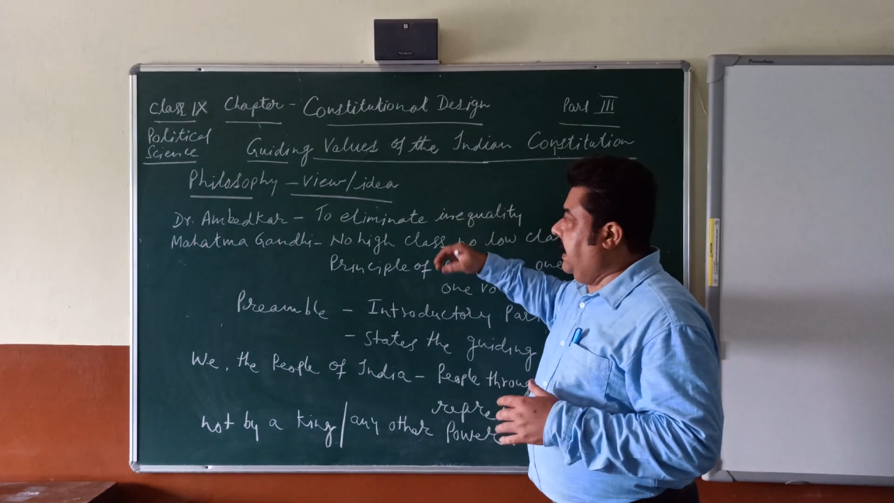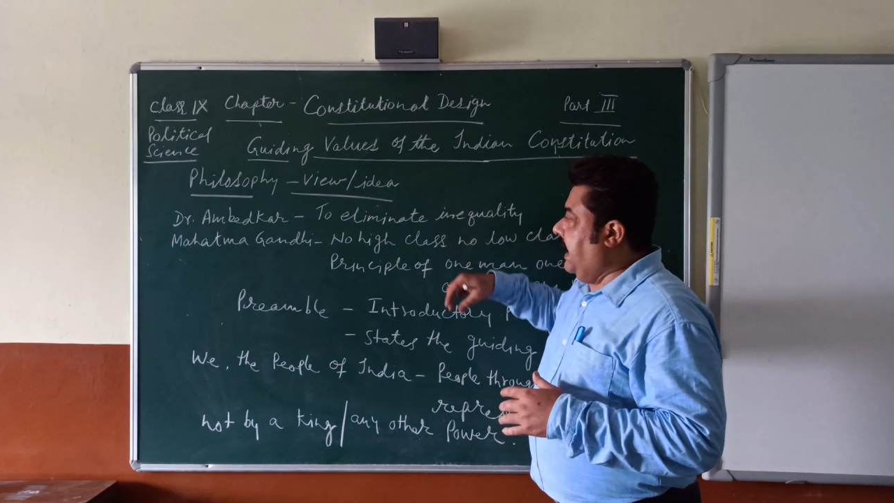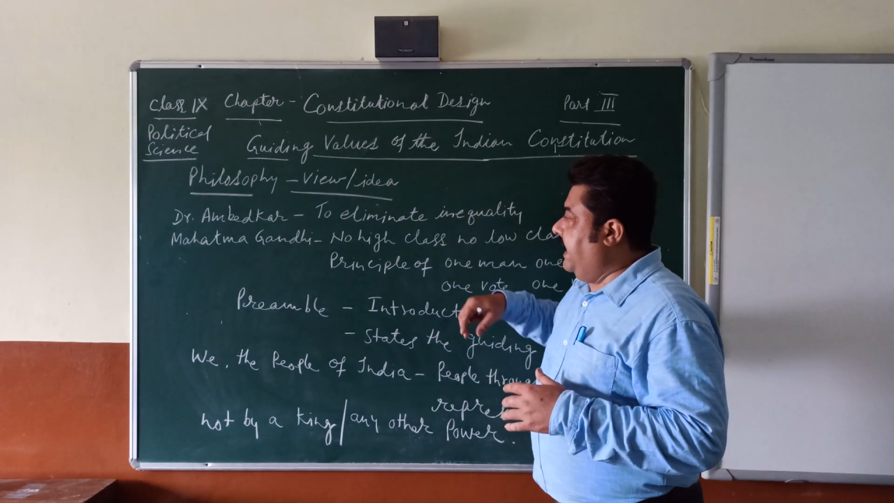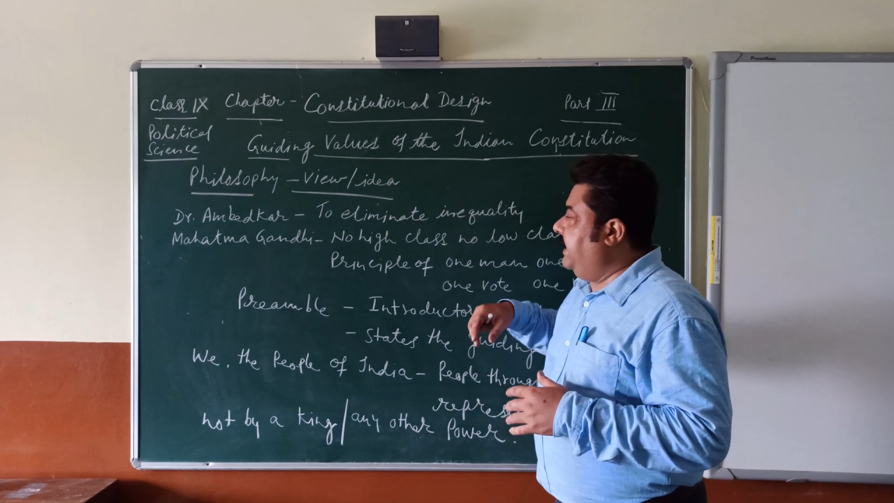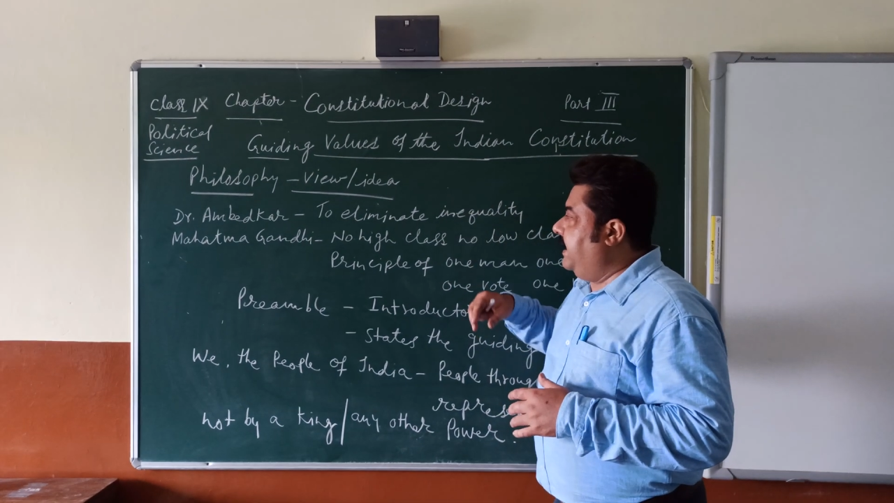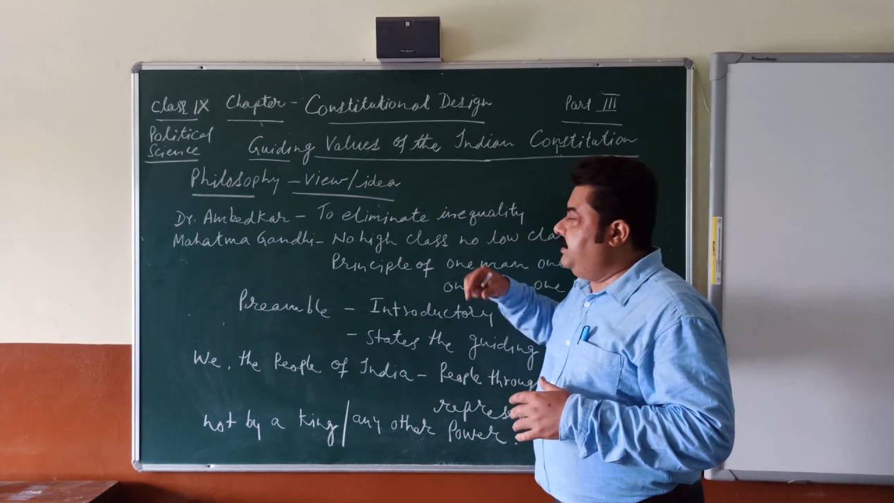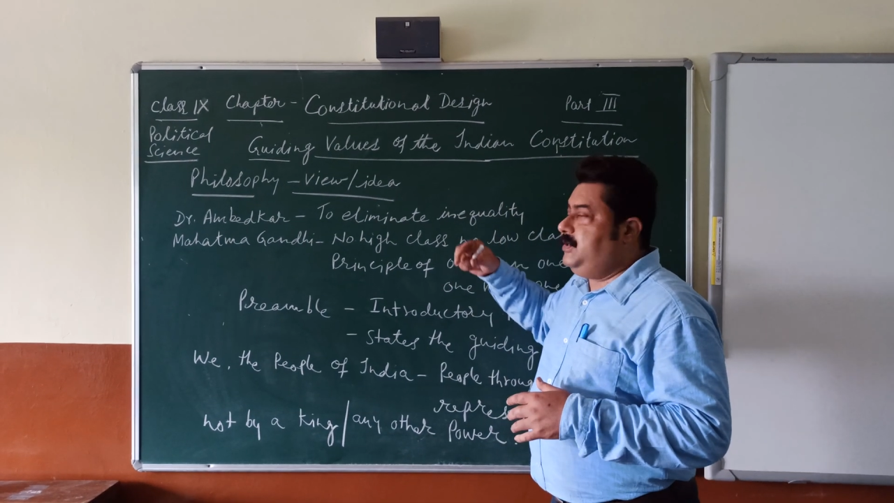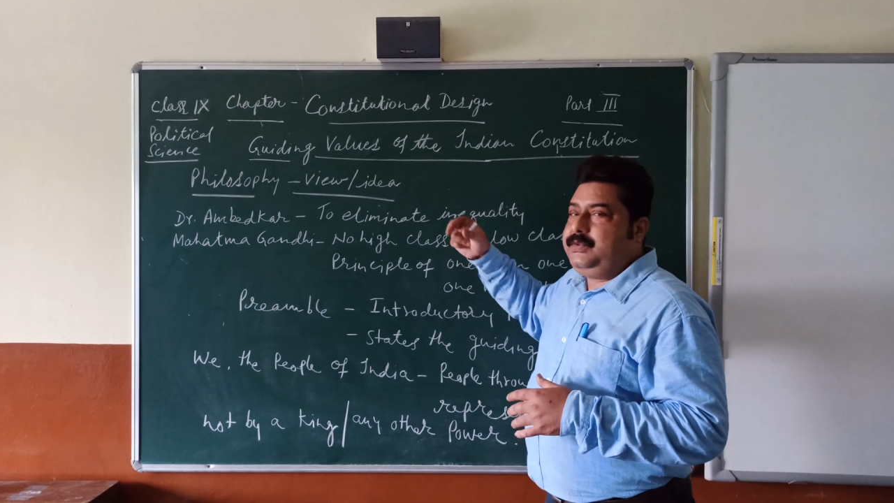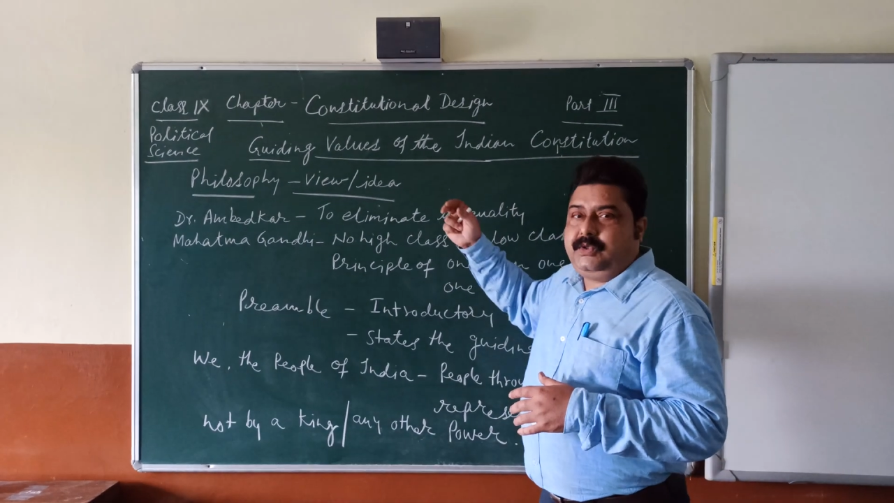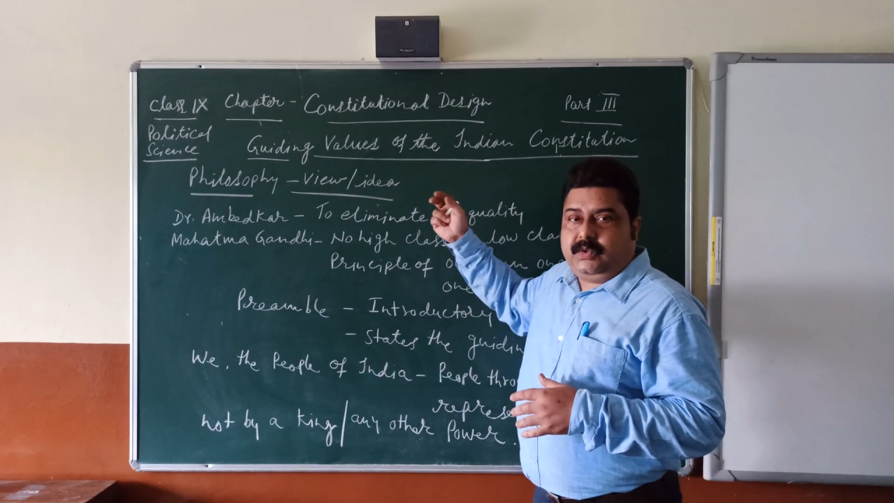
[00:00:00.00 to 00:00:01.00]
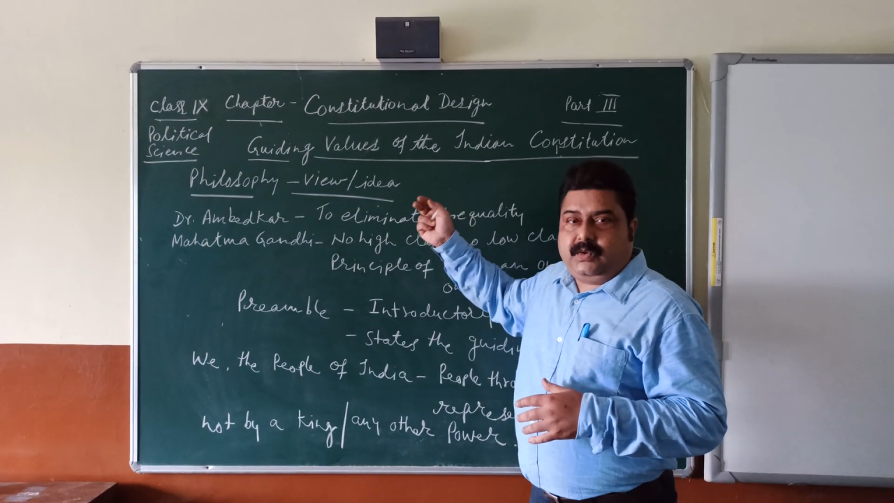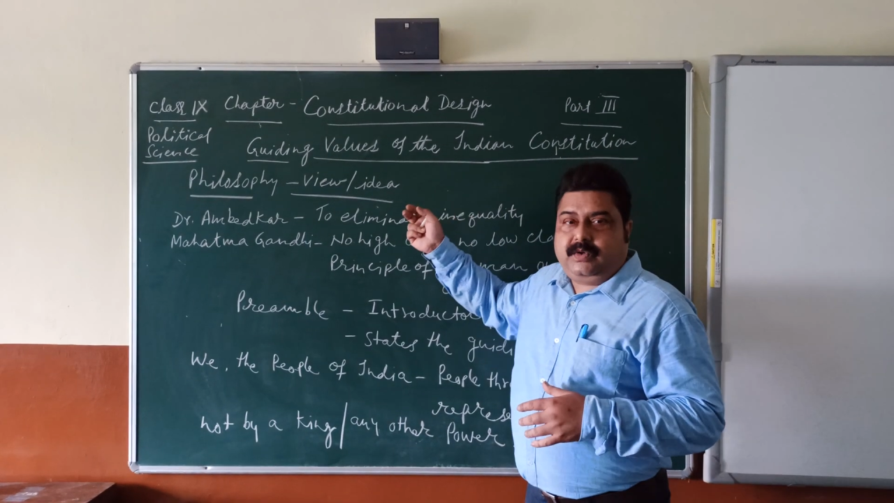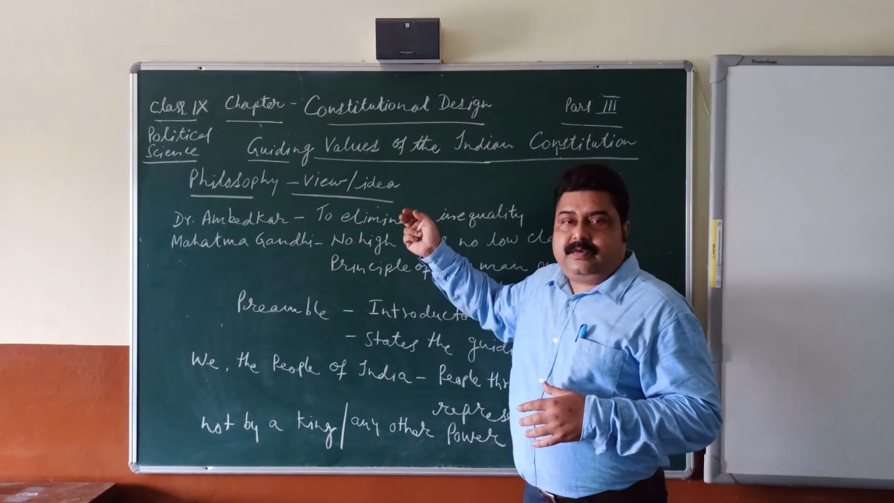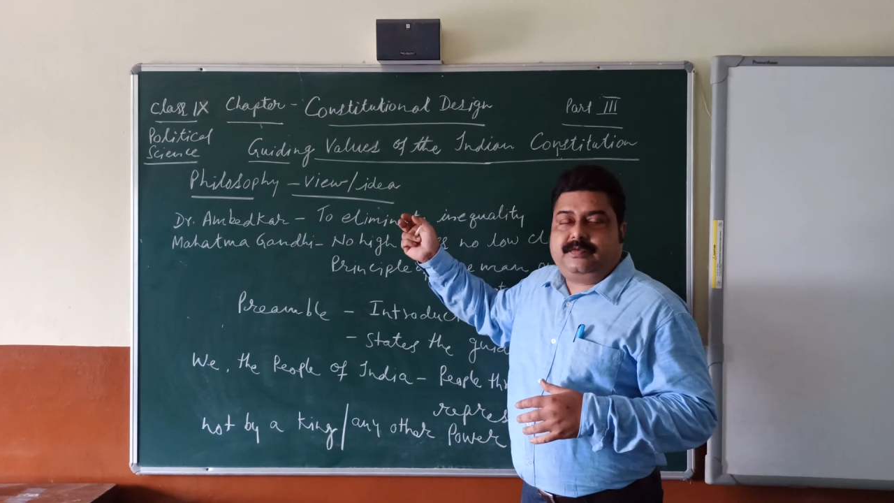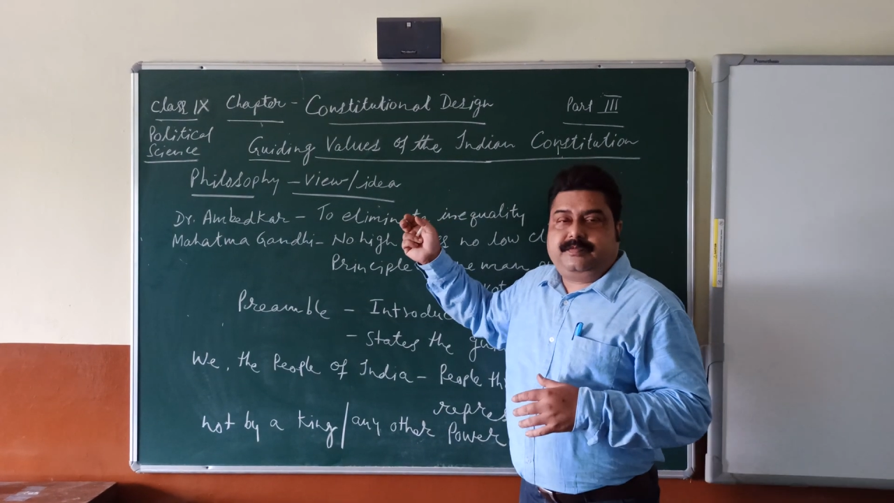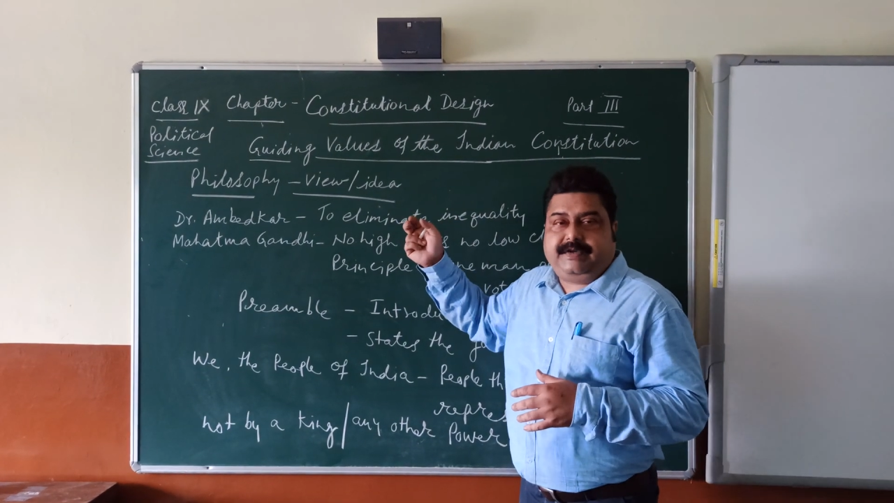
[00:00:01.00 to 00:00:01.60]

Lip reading: And as you know,